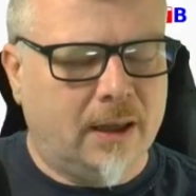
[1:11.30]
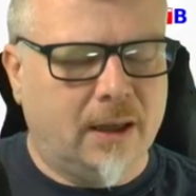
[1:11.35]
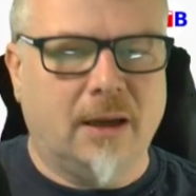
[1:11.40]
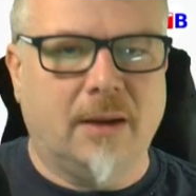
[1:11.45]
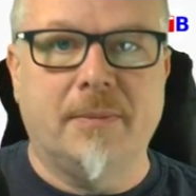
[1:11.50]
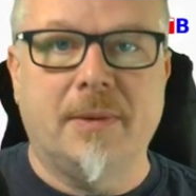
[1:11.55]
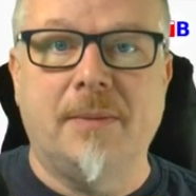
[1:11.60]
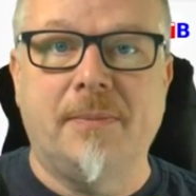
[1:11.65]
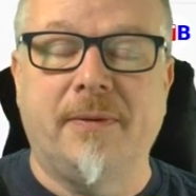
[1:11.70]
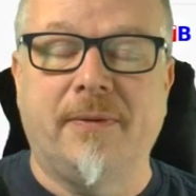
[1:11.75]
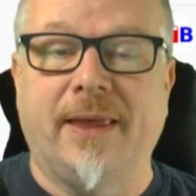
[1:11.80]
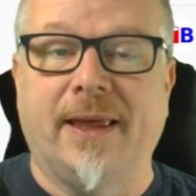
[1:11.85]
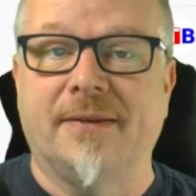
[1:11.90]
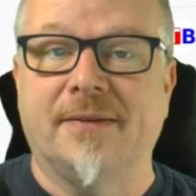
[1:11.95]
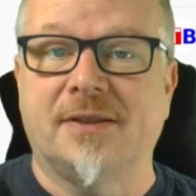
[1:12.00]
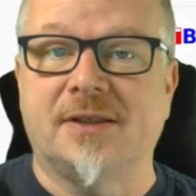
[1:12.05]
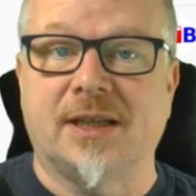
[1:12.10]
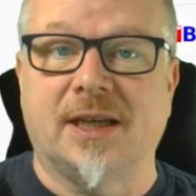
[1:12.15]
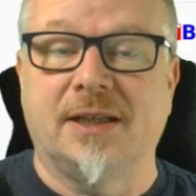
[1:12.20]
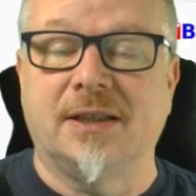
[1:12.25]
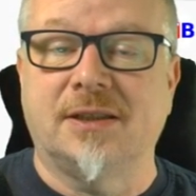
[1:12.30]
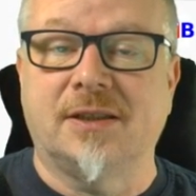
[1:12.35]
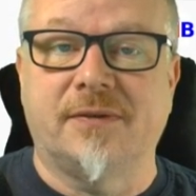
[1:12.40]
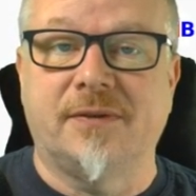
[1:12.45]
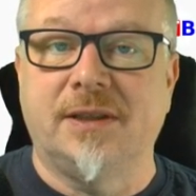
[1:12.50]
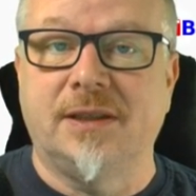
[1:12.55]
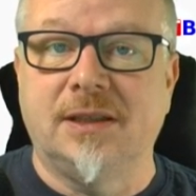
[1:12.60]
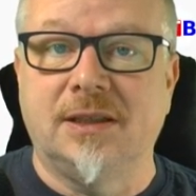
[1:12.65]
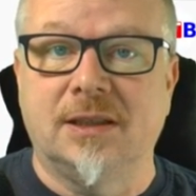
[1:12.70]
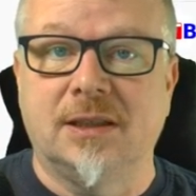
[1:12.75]
maybe they changed
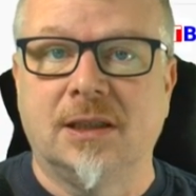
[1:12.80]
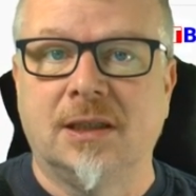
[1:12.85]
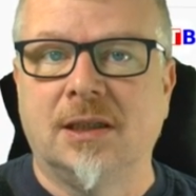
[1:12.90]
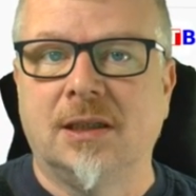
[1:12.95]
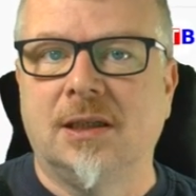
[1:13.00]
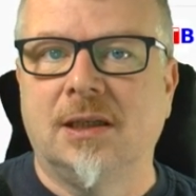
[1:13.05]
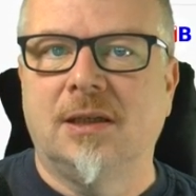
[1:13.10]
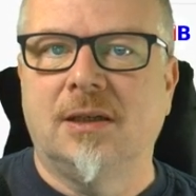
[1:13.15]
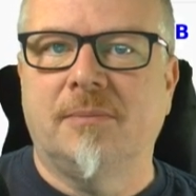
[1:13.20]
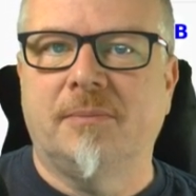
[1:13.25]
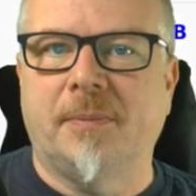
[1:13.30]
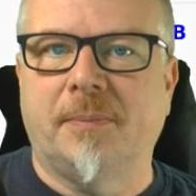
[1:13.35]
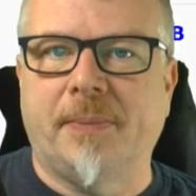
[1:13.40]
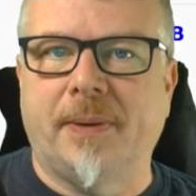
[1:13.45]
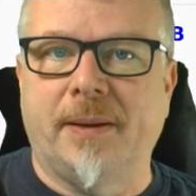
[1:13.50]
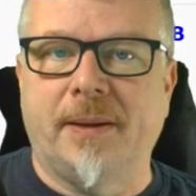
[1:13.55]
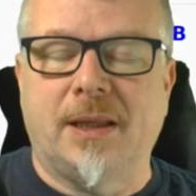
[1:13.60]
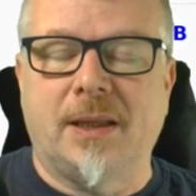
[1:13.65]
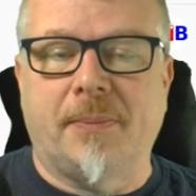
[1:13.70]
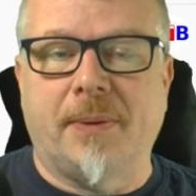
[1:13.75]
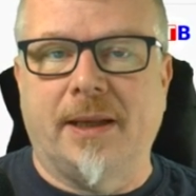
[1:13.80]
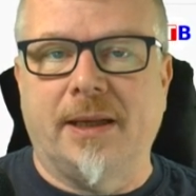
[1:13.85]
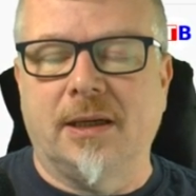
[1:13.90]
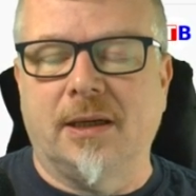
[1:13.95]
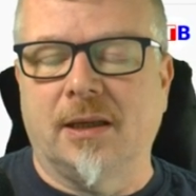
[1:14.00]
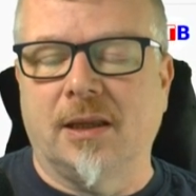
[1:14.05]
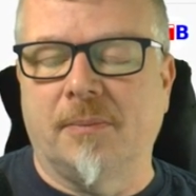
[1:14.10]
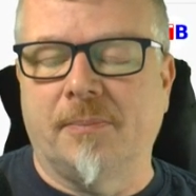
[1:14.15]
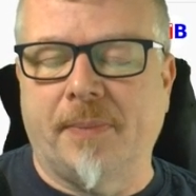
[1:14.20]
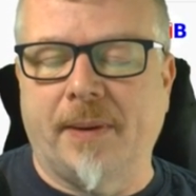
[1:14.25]
depending
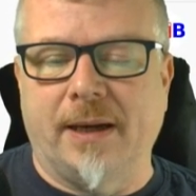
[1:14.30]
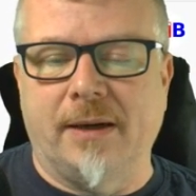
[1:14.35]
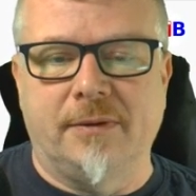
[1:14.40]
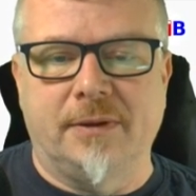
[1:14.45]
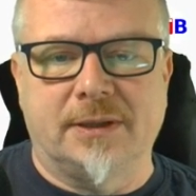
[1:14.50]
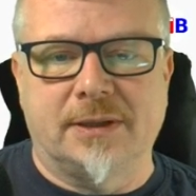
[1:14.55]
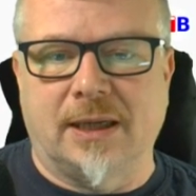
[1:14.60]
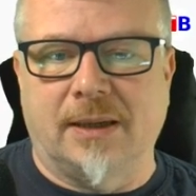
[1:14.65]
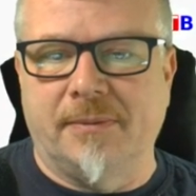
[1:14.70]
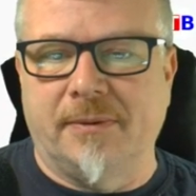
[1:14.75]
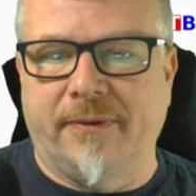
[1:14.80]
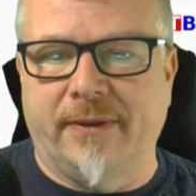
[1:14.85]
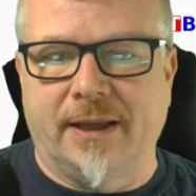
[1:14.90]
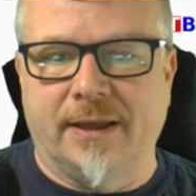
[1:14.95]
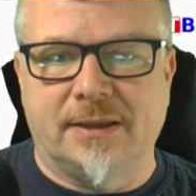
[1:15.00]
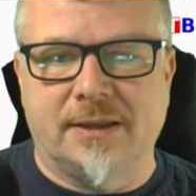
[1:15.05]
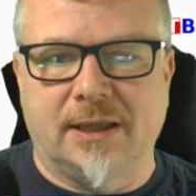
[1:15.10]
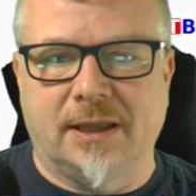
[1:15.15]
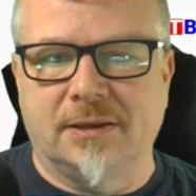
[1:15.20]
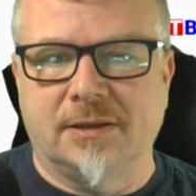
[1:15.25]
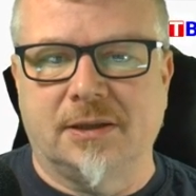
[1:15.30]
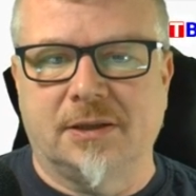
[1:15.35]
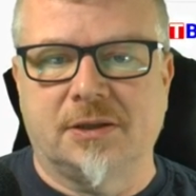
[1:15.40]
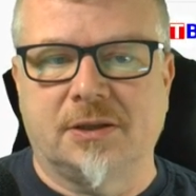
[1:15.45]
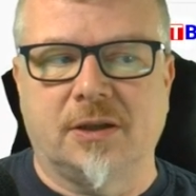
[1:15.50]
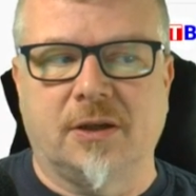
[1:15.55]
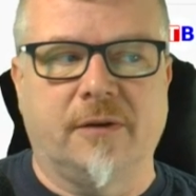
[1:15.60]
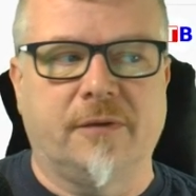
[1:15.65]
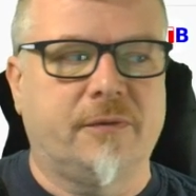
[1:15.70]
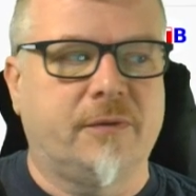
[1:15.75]
on the battery type, they changed the
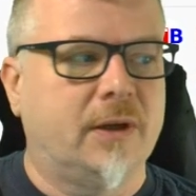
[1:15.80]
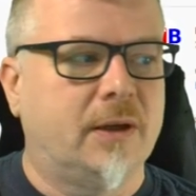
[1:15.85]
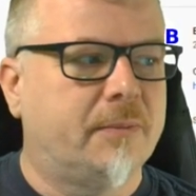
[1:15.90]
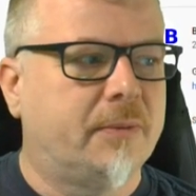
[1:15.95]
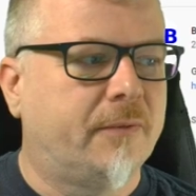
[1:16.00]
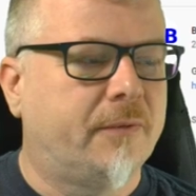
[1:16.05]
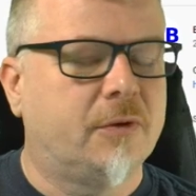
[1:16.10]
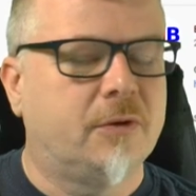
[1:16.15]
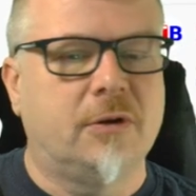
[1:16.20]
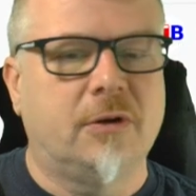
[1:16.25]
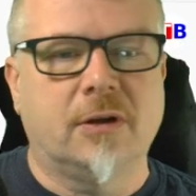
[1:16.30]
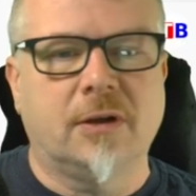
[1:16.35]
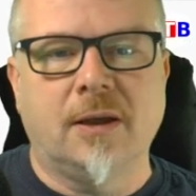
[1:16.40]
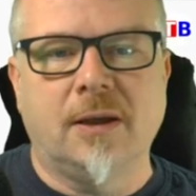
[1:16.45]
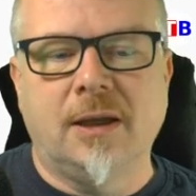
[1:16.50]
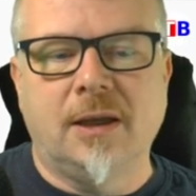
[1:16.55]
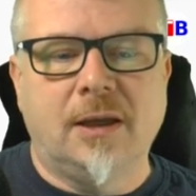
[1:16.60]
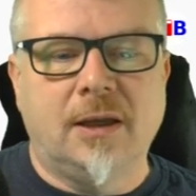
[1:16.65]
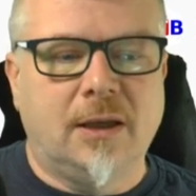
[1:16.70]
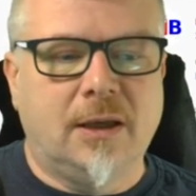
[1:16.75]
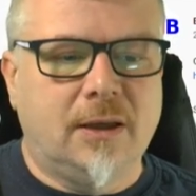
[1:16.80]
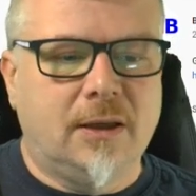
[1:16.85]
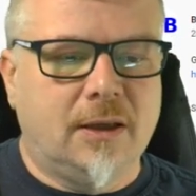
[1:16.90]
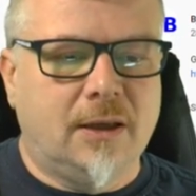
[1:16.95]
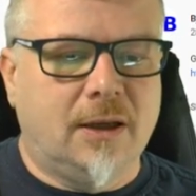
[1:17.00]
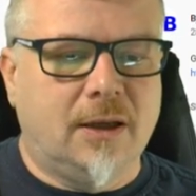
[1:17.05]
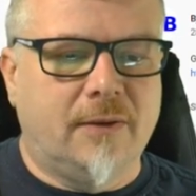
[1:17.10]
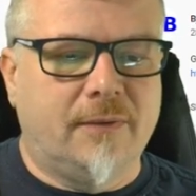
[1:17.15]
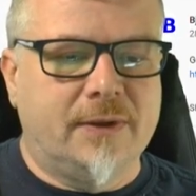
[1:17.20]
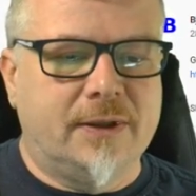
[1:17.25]
software. But if you look,
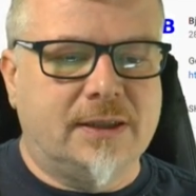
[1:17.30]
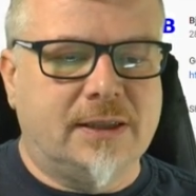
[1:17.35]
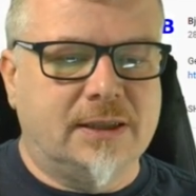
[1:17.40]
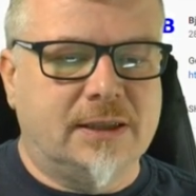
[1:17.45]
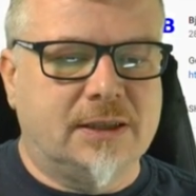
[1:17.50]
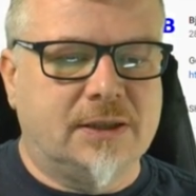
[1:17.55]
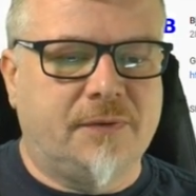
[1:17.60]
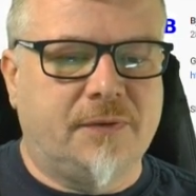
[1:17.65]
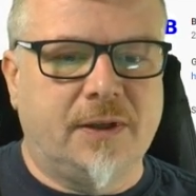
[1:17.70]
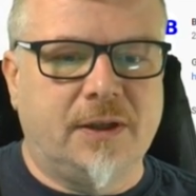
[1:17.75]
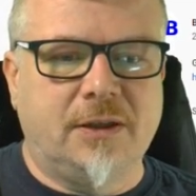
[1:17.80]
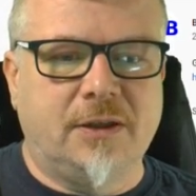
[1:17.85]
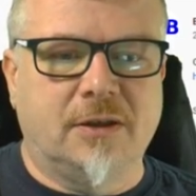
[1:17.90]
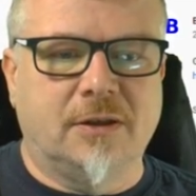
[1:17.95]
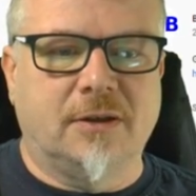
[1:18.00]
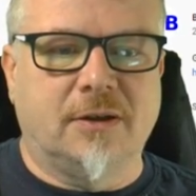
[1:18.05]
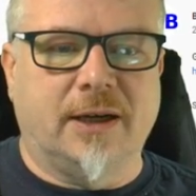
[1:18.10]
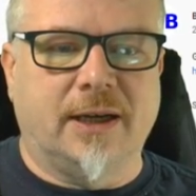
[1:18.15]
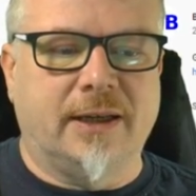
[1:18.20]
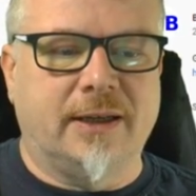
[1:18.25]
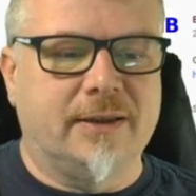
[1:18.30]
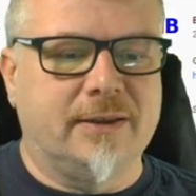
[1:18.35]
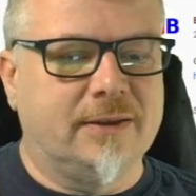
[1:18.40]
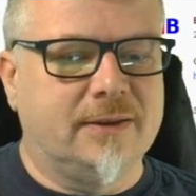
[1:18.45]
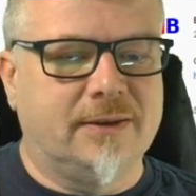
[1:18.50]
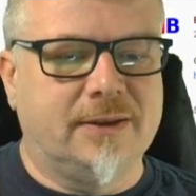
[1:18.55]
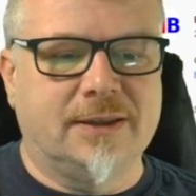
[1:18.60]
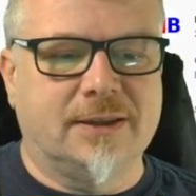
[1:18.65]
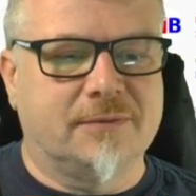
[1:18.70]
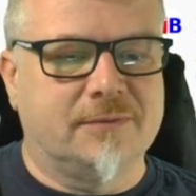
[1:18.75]
this is his video, and
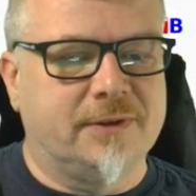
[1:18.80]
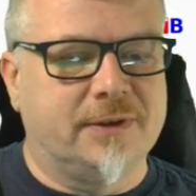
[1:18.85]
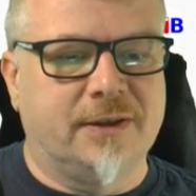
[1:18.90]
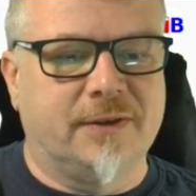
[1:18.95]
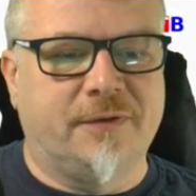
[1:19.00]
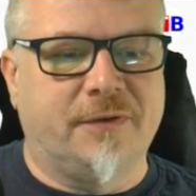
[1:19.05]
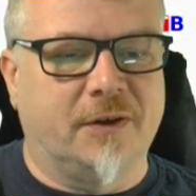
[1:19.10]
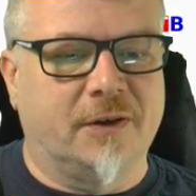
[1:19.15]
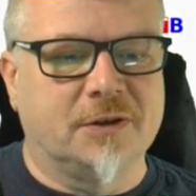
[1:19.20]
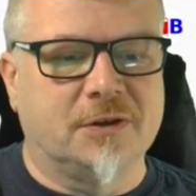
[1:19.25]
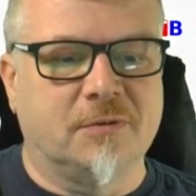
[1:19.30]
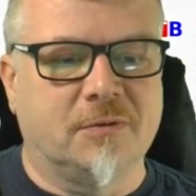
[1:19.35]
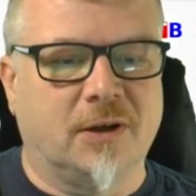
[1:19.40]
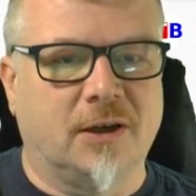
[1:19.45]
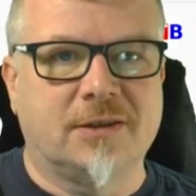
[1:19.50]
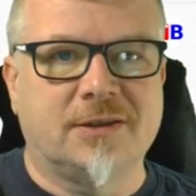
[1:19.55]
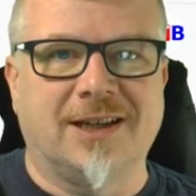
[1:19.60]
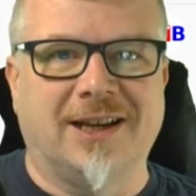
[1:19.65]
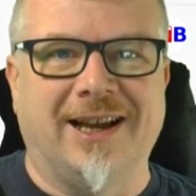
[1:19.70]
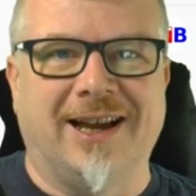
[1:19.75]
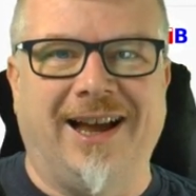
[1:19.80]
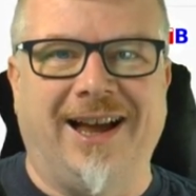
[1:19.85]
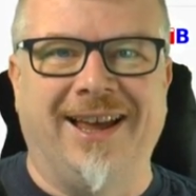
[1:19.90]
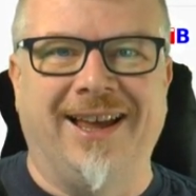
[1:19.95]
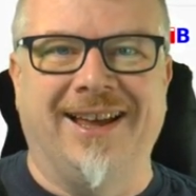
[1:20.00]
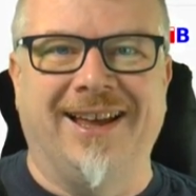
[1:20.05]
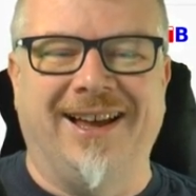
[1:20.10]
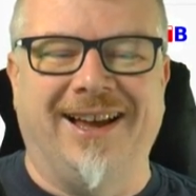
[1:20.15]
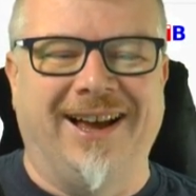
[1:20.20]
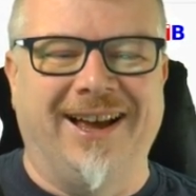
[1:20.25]
these are really fun to watch.
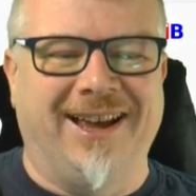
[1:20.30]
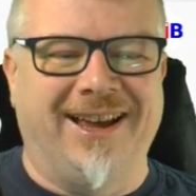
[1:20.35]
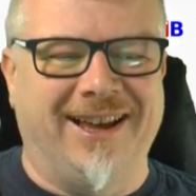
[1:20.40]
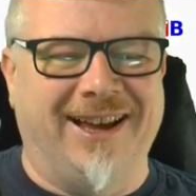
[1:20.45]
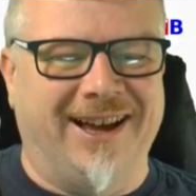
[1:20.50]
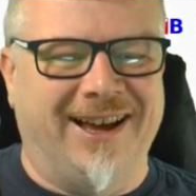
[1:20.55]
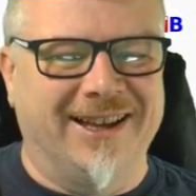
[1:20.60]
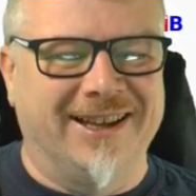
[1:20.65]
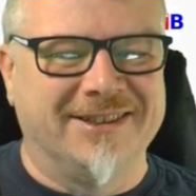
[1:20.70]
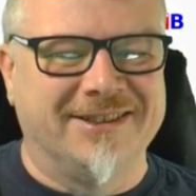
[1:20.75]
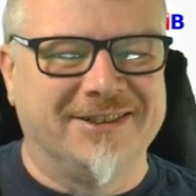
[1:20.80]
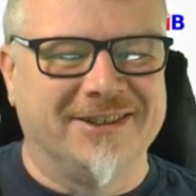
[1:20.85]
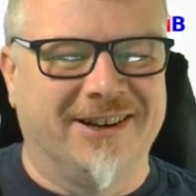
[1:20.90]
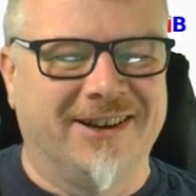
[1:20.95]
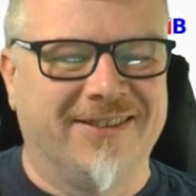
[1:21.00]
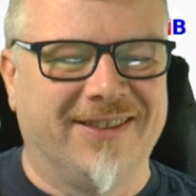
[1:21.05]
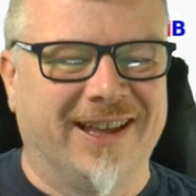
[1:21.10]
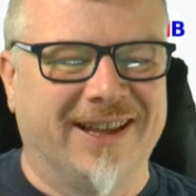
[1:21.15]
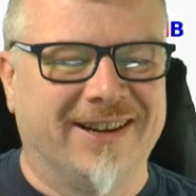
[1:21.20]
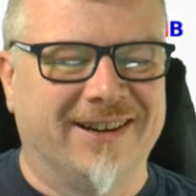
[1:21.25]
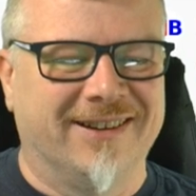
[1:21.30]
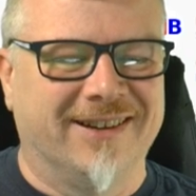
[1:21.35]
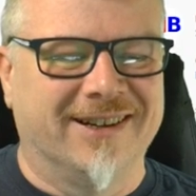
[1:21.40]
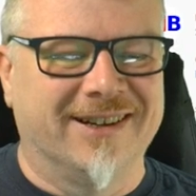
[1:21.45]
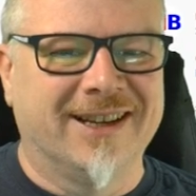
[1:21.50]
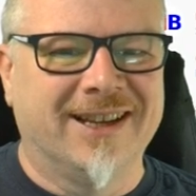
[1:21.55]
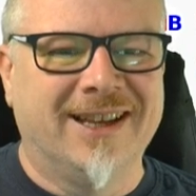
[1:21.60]
I enjoy that a lot.